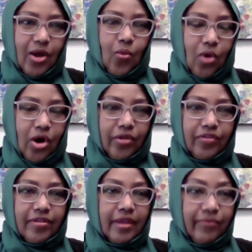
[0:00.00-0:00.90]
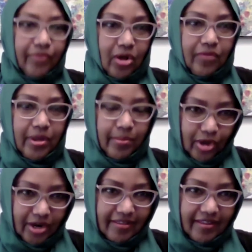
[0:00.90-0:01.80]
was involved in
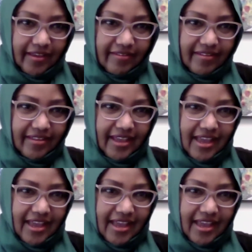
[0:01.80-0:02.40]
politics.